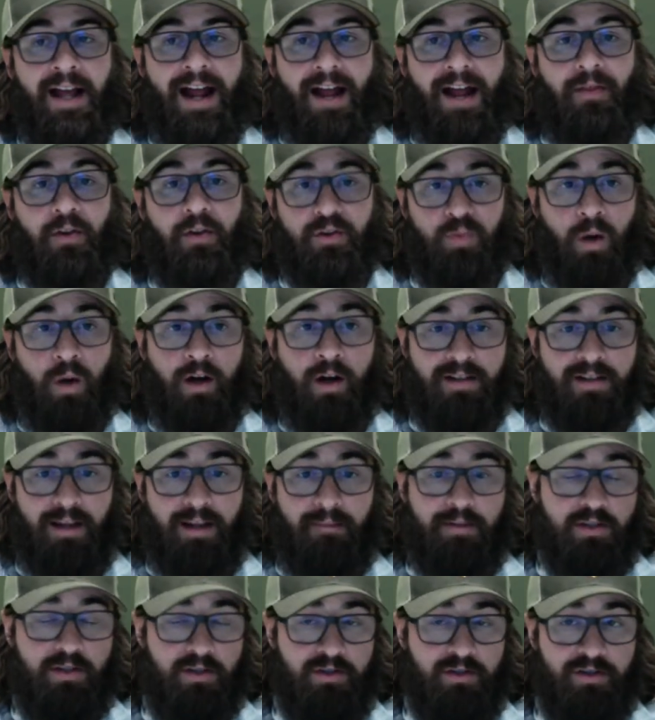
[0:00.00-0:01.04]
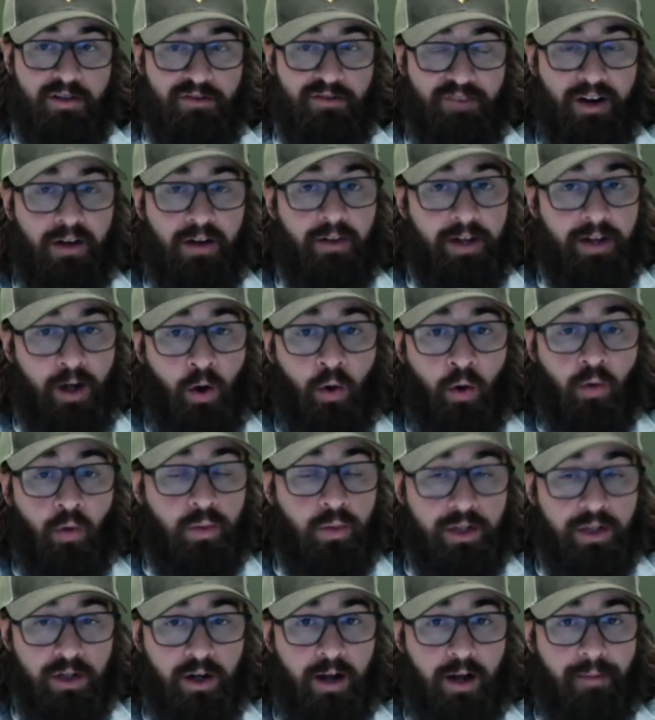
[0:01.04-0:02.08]
And those water temperatures are fairly cold
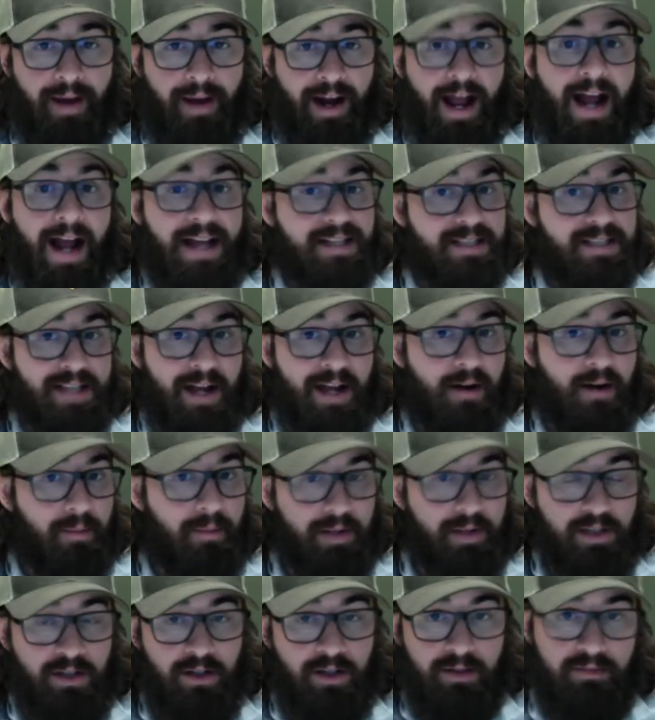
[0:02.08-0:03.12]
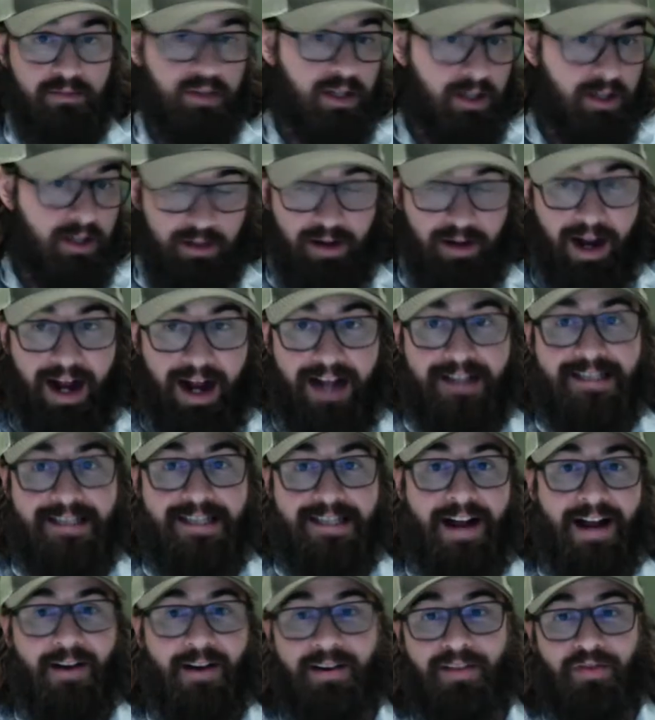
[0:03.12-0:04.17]
when you come out of ice out. I mean, you're iced
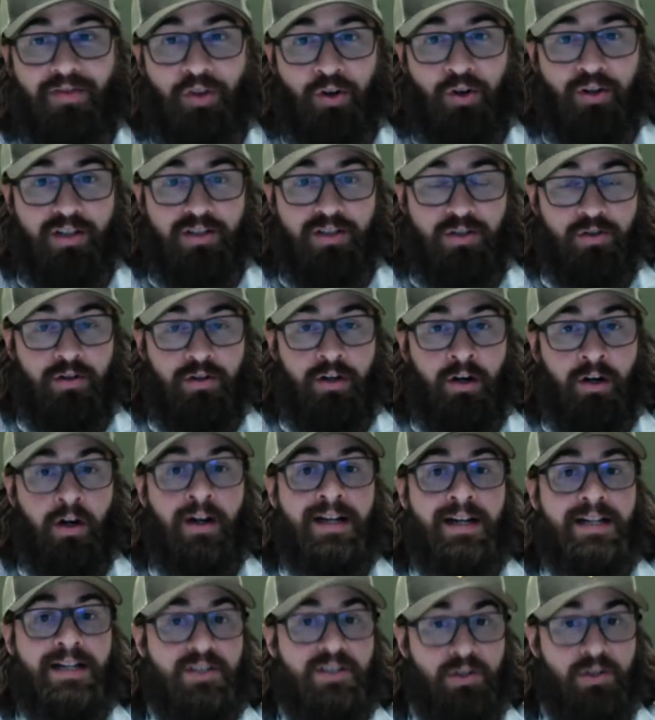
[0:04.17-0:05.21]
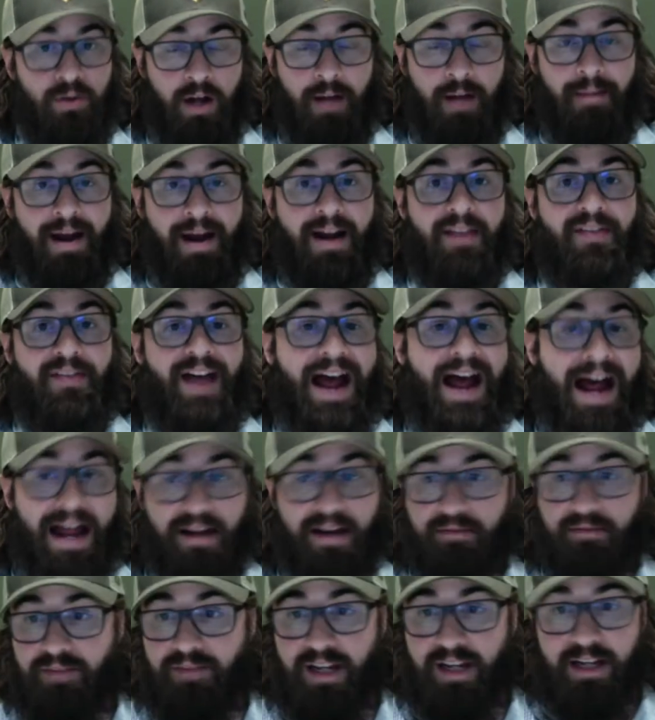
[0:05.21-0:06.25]
out at 32 degrees. You come out of that
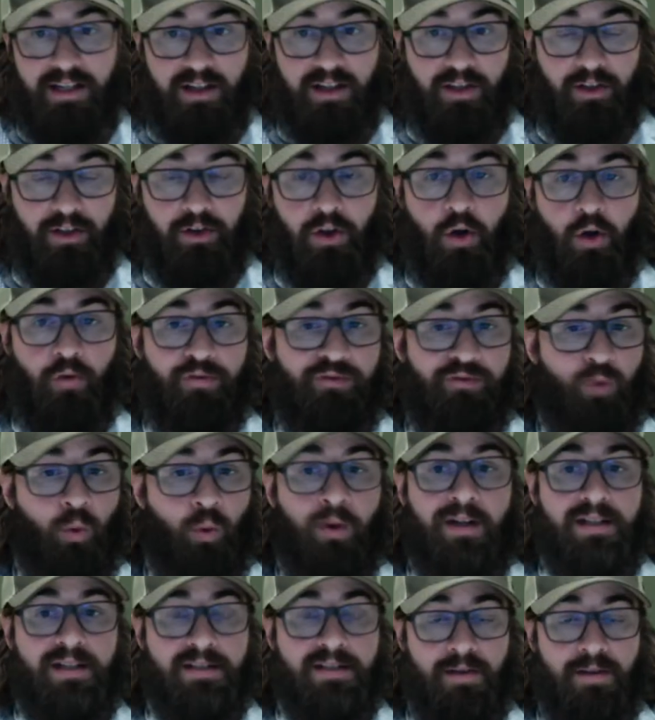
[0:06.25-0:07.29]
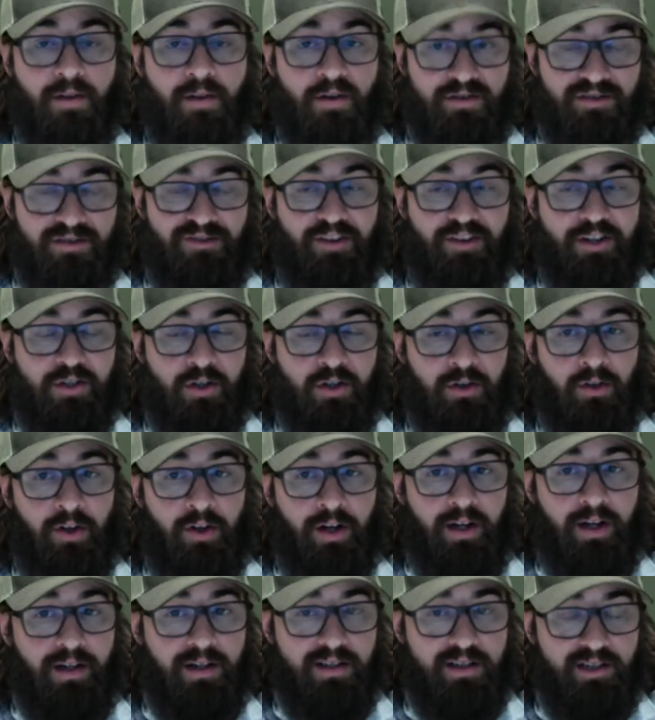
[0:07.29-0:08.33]
into the low 40s, and those fish are
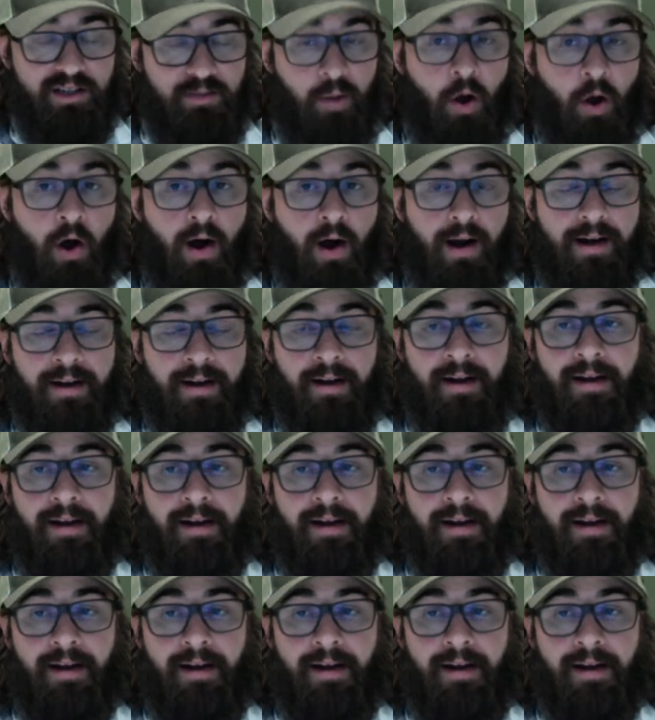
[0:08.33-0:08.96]
looking to spawn.